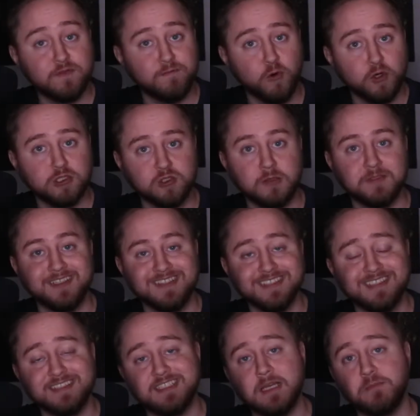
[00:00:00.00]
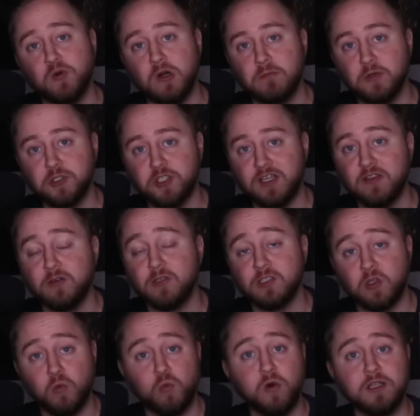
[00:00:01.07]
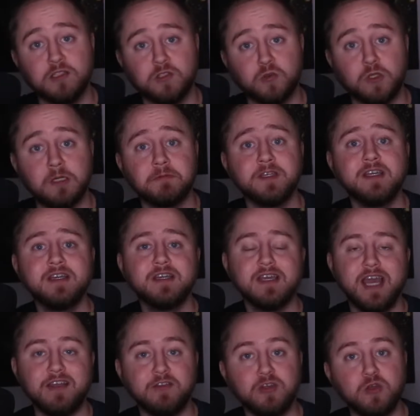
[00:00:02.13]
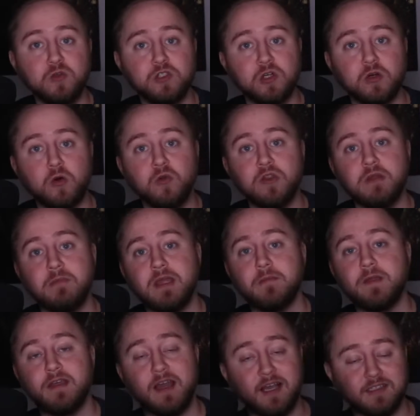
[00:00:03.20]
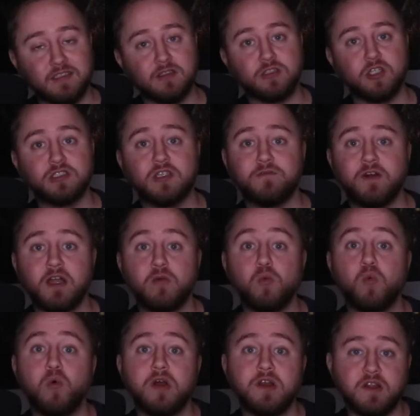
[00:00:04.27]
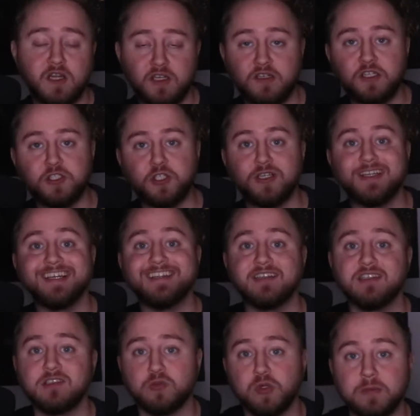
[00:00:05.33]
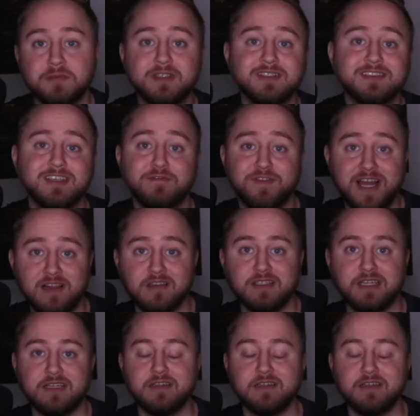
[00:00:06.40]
4 scripts in this example are mushed together into one script, and the user only maybe has to justify one condition in this script to validate